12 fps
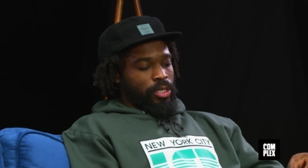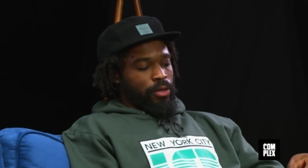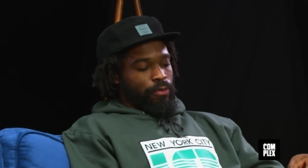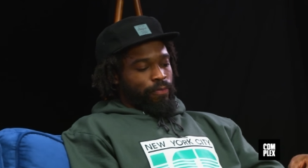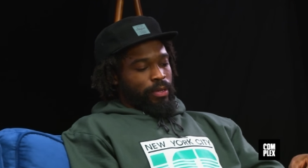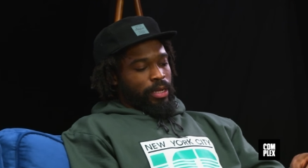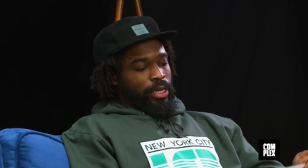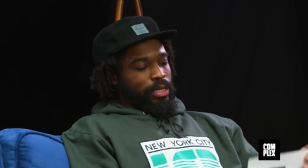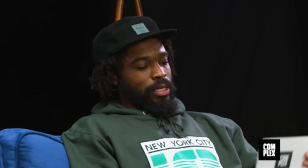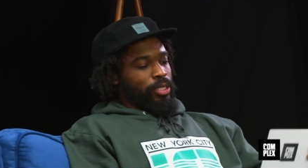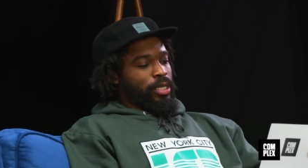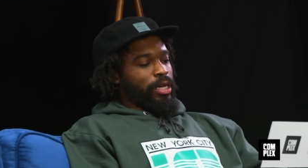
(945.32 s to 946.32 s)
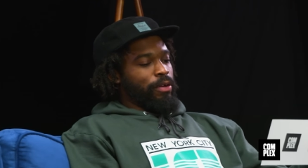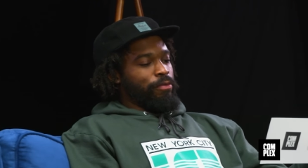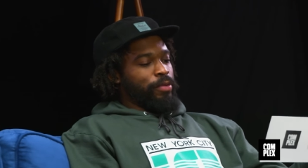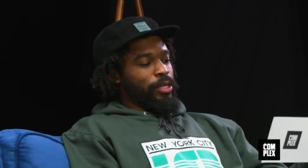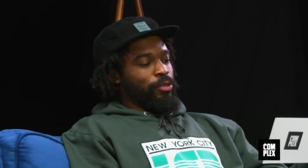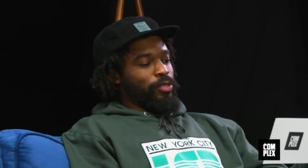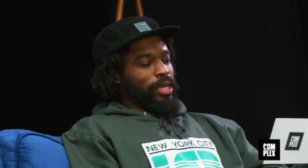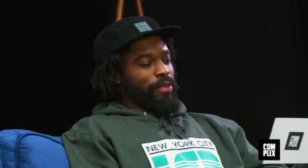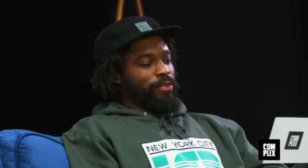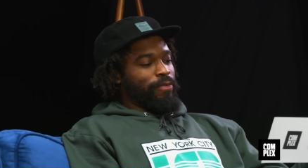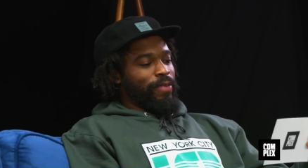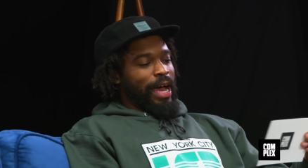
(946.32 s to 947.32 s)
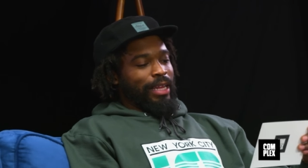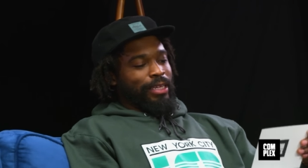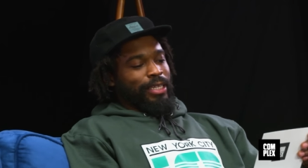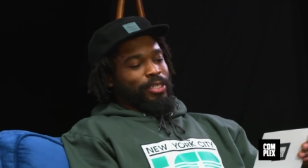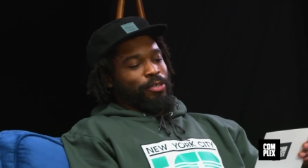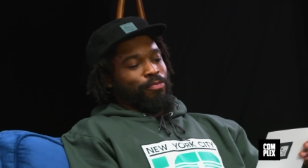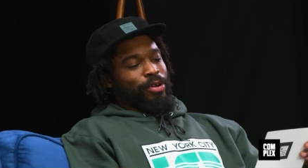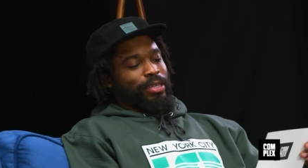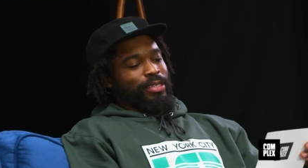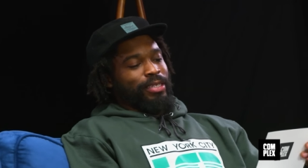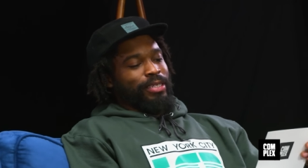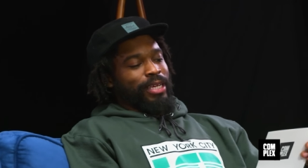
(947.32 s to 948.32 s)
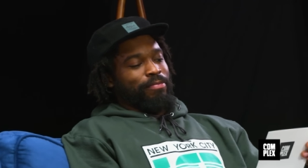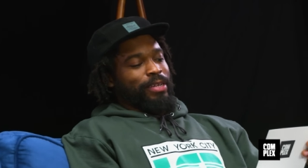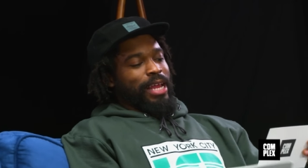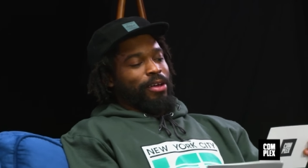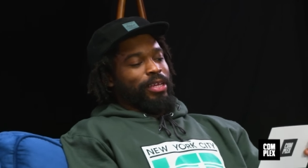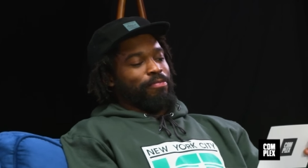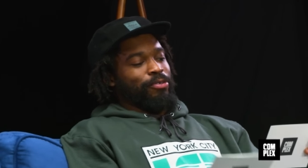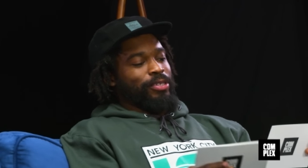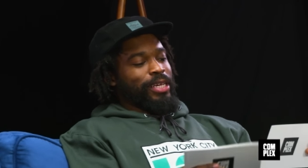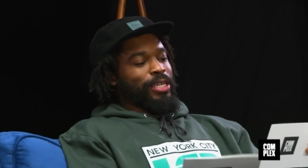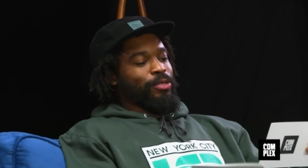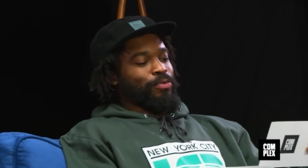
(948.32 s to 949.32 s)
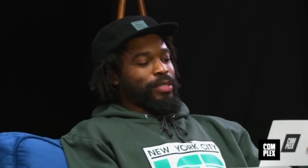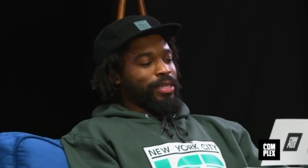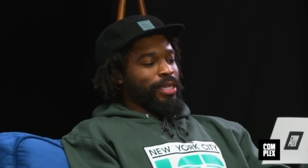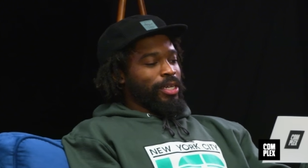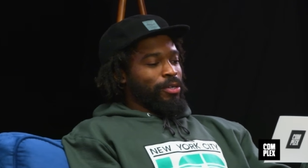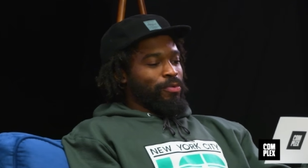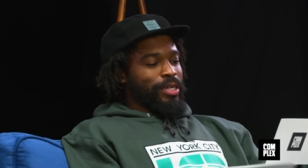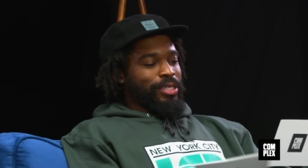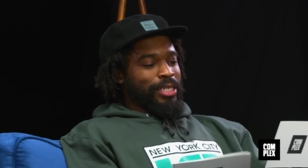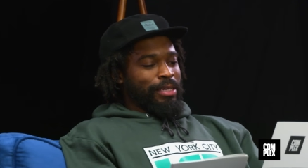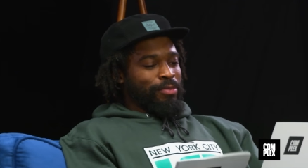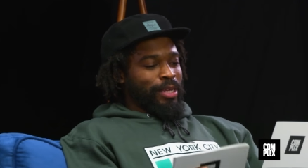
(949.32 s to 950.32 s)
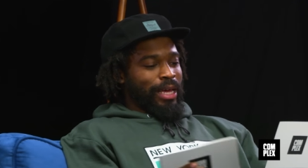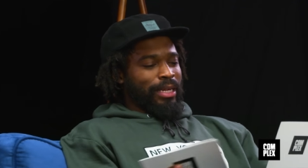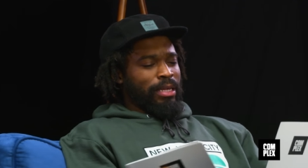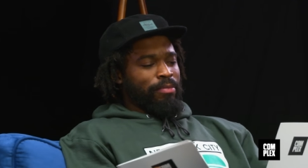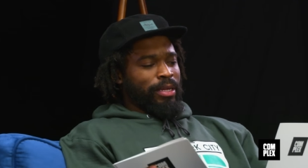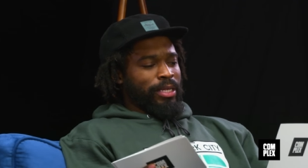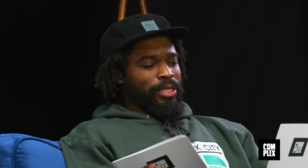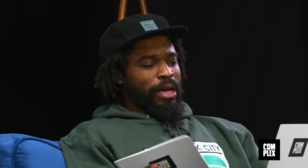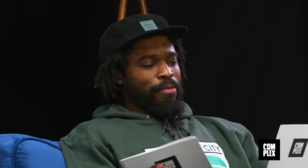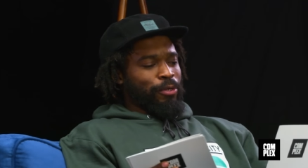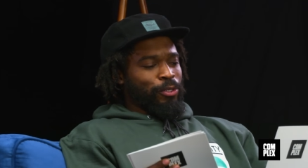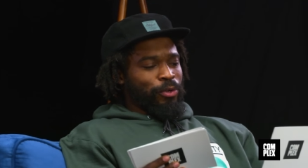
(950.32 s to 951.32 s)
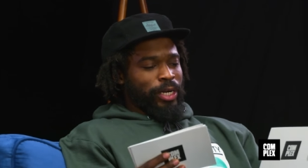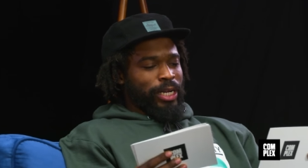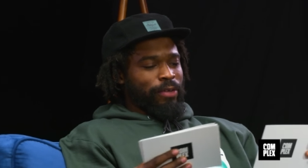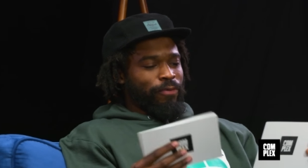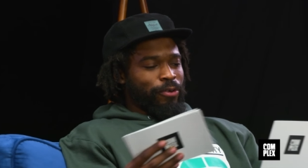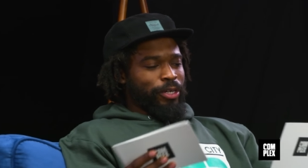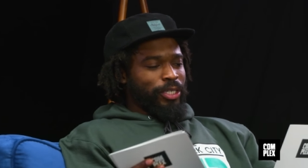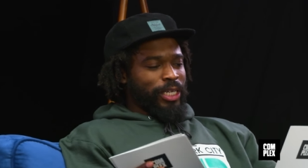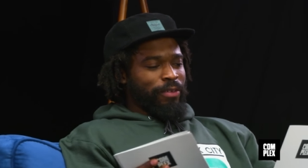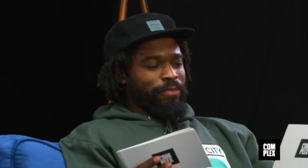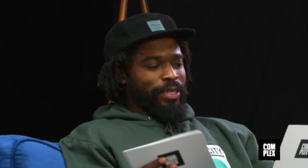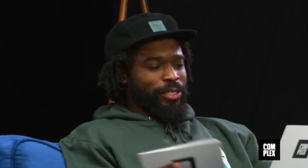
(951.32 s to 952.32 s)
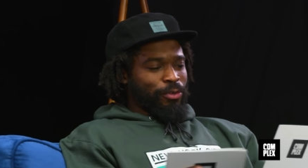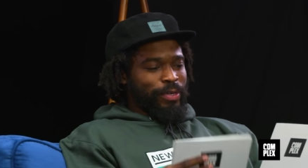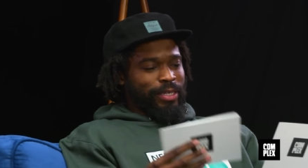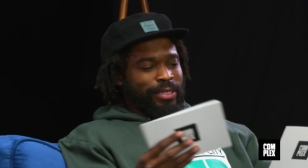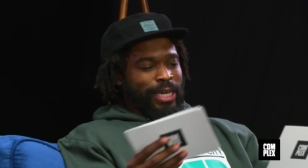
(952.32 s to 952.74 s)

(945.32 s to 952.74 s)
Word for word: You ever feel like because the government used to have to violently suppress dissent, now they present us with what seems like limitless opportunity for achievement, so we